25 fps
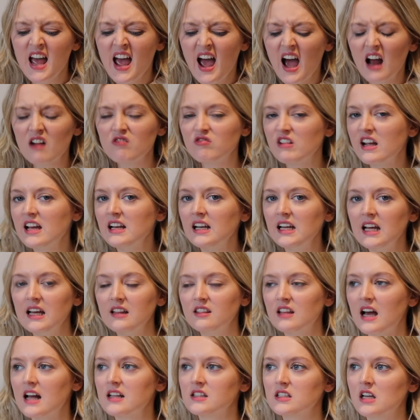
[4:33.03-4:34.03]
and really
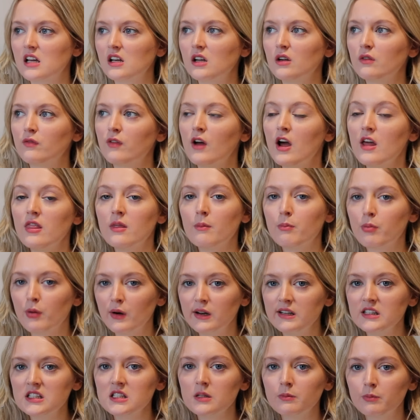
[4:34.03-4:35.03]
that's kind of the
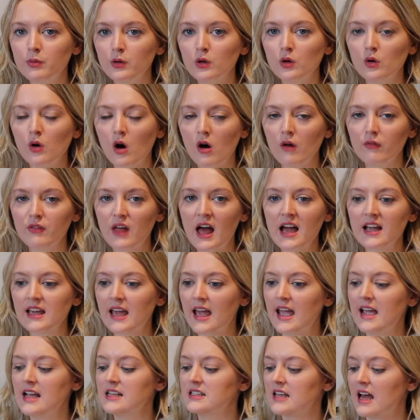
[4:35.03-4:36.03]
principle of that
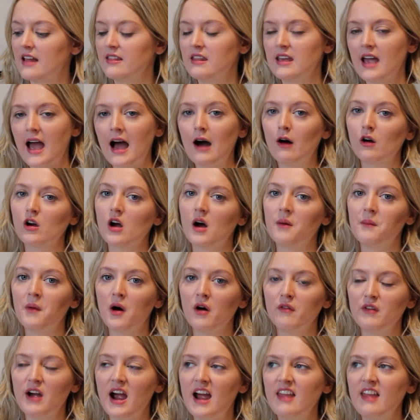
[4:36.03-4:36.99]
case and the outcome of it,